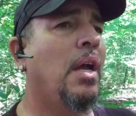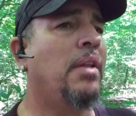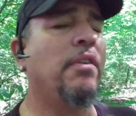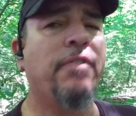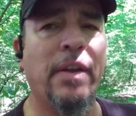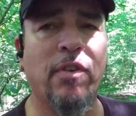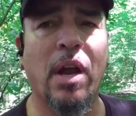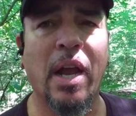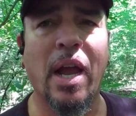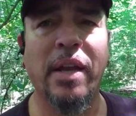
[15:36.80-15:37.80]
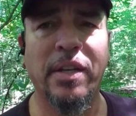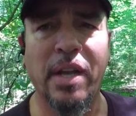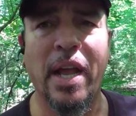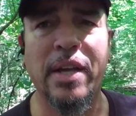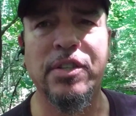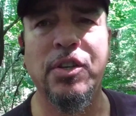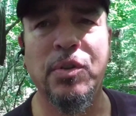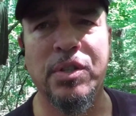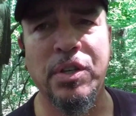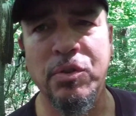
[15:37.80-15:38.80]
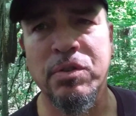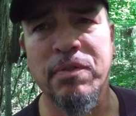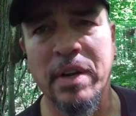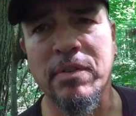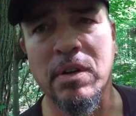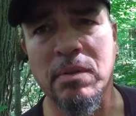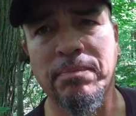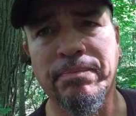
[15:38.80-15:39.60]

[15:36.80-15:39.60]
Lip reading: and the favor I need to ask you is a huge favor.